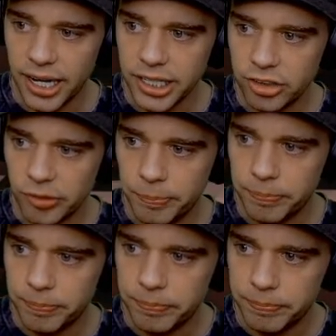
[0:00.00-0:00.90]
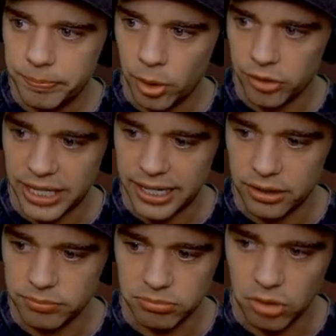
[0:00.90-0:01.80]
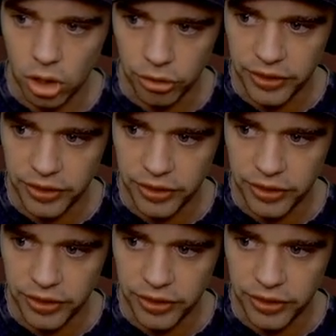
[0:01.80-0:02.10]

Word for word: I could just put that on